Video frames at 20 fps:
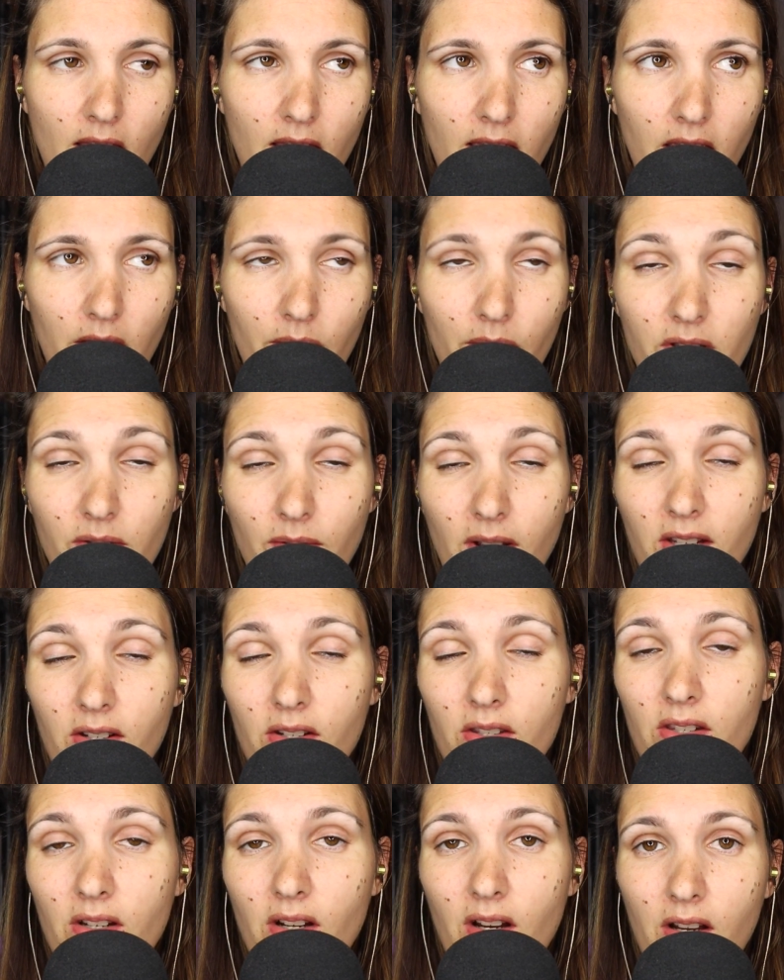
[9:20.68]
It was
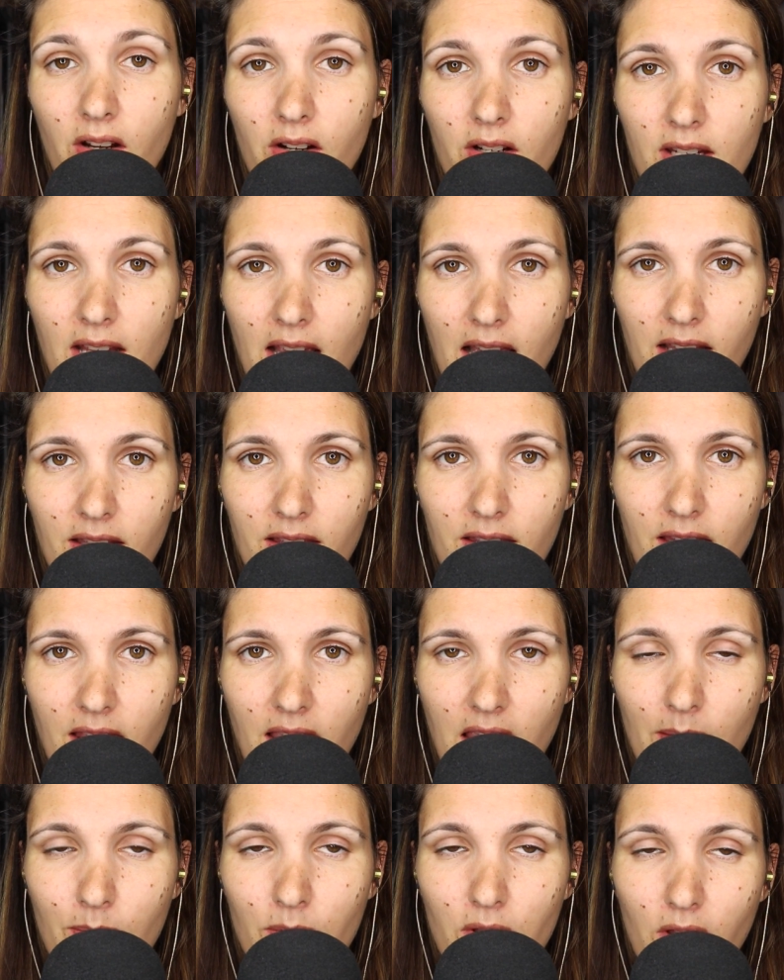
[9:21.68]
registered on her dad's
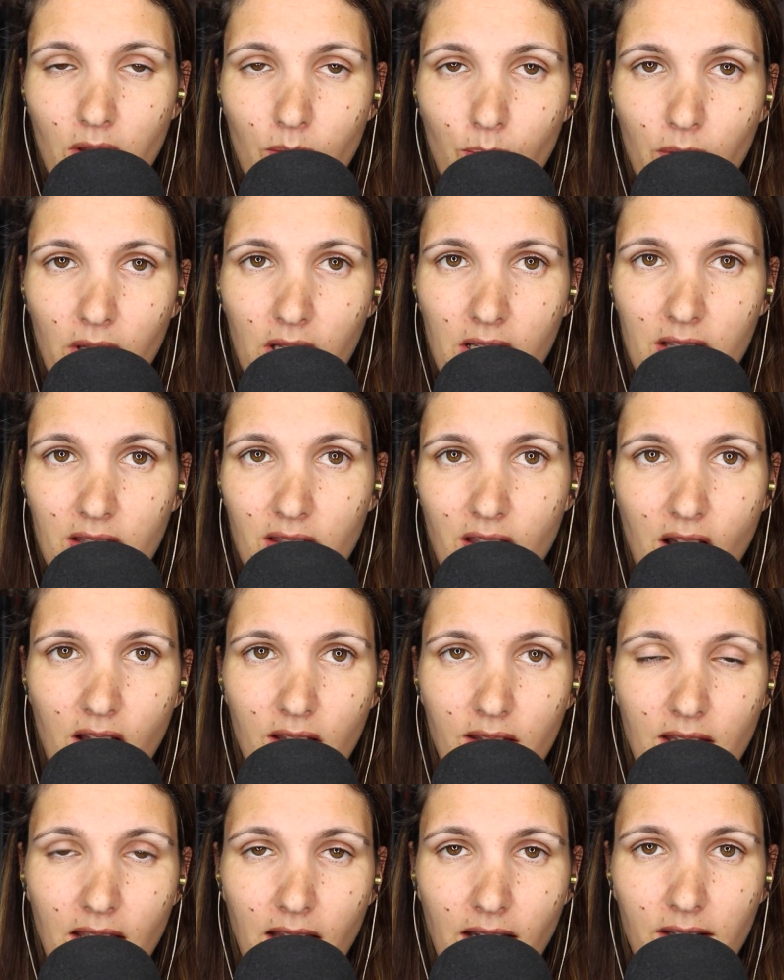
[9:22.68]
name, so the police
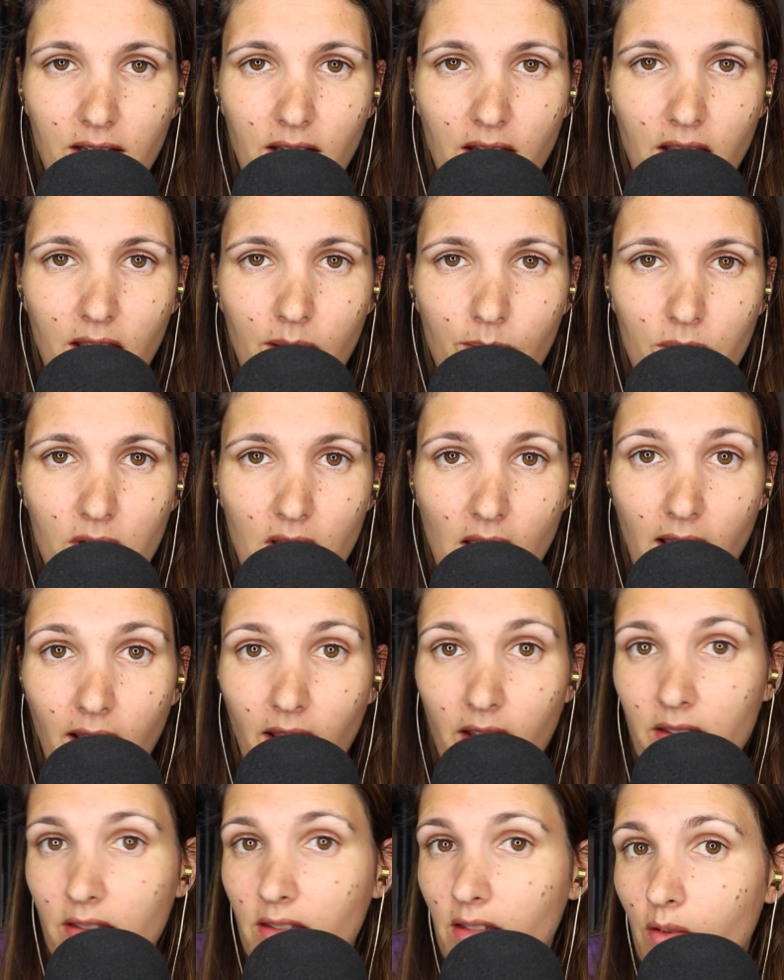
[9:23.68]
contacted him to
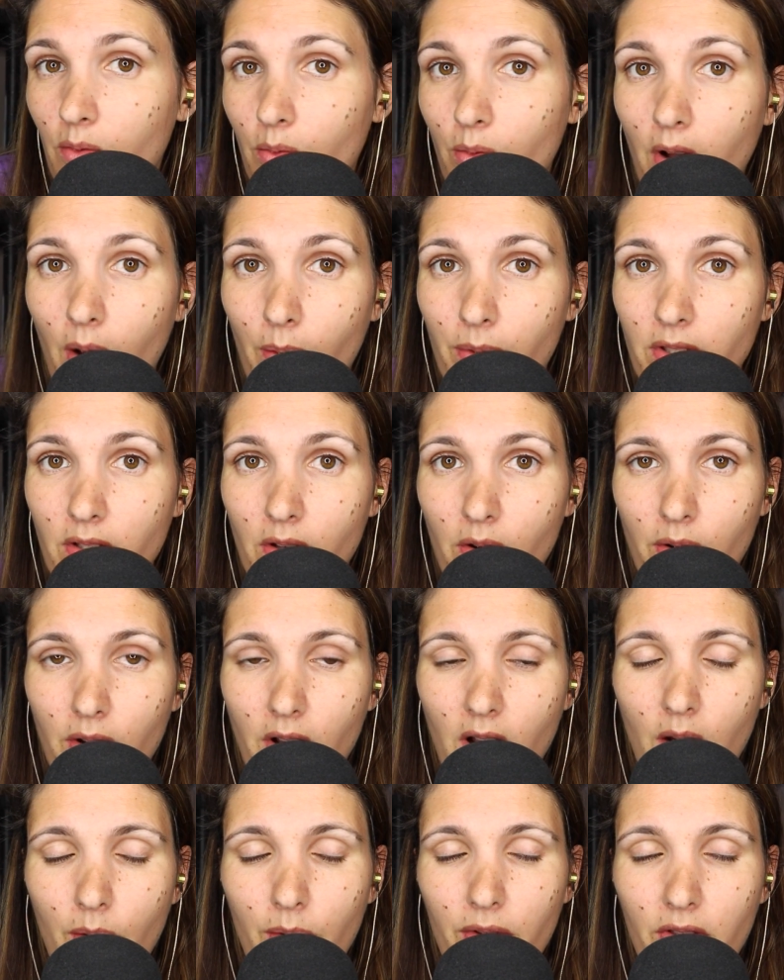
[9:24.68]
ask what was
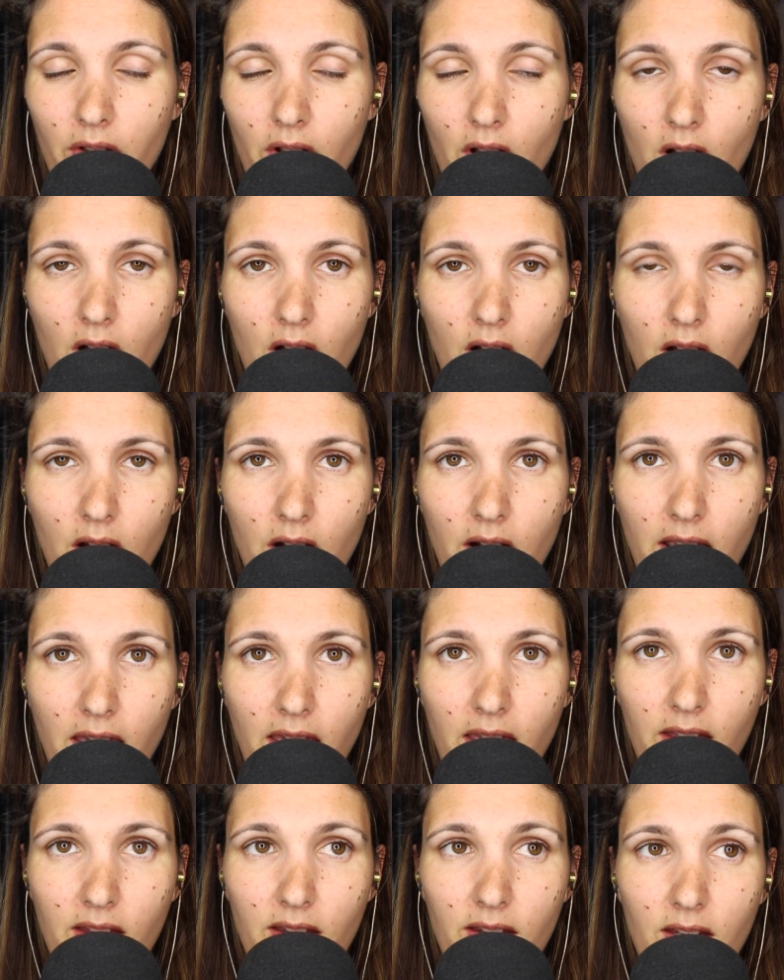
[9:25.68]
going on with the car,
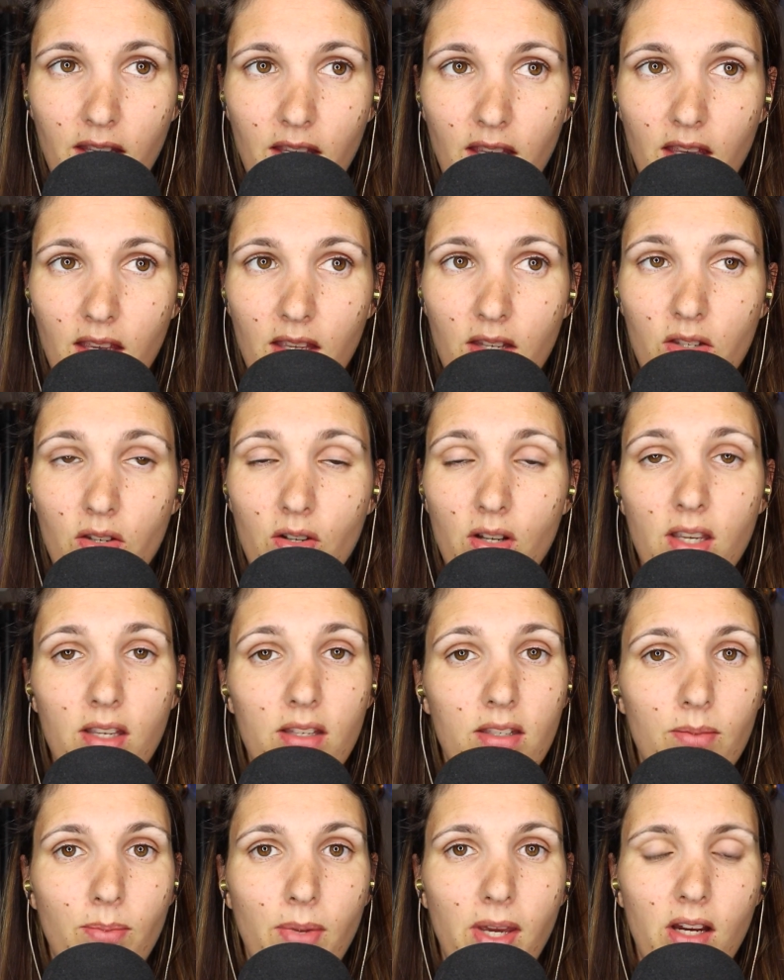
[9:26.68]
and he took
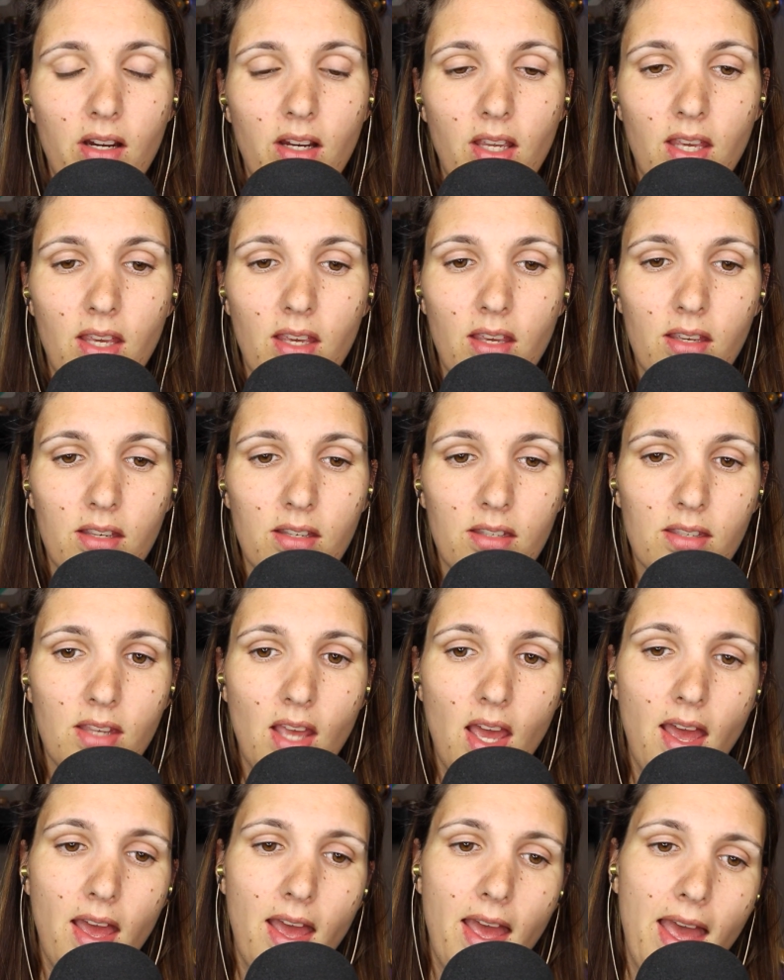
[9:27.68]
his spare keys,
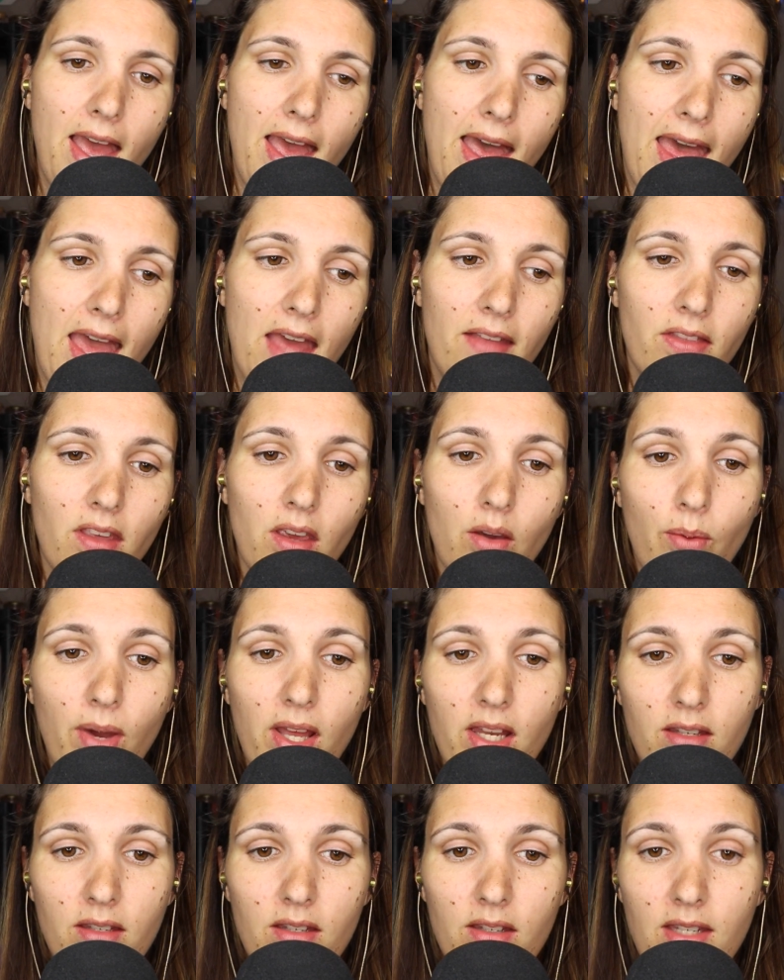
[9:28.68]
and they
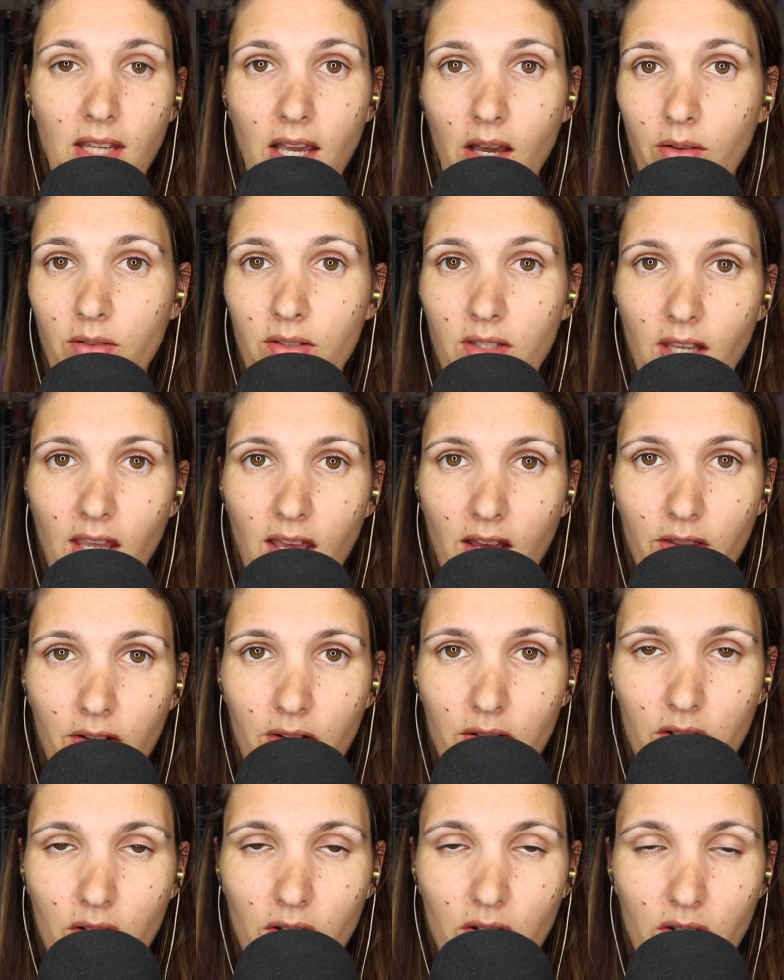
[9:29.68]
went down
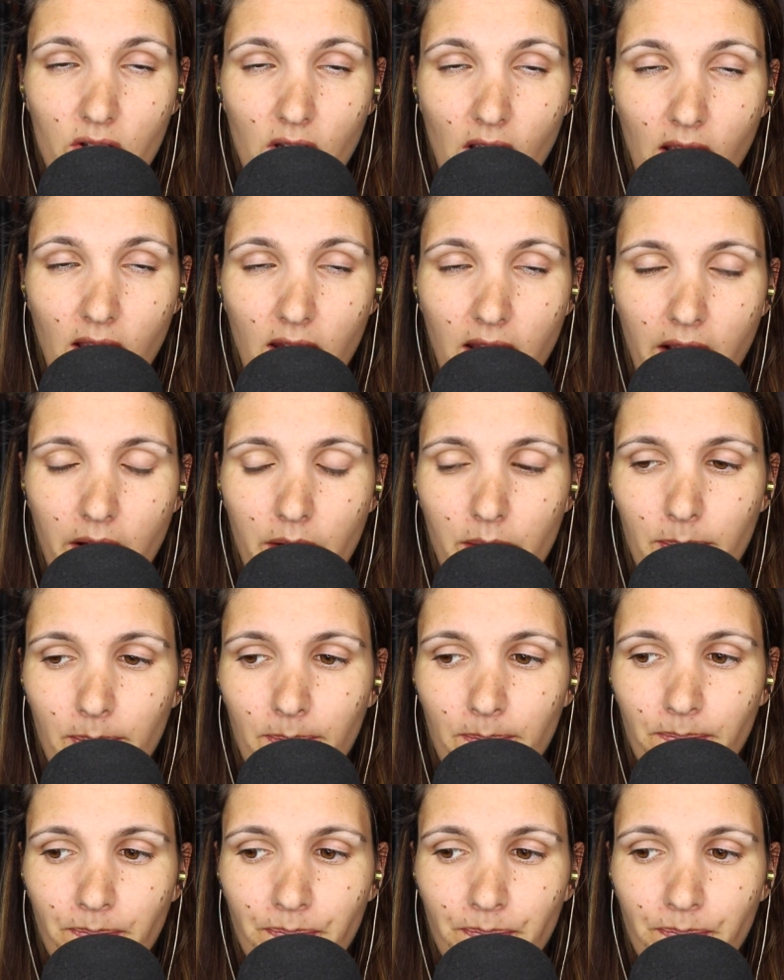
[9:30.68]
together to check it out.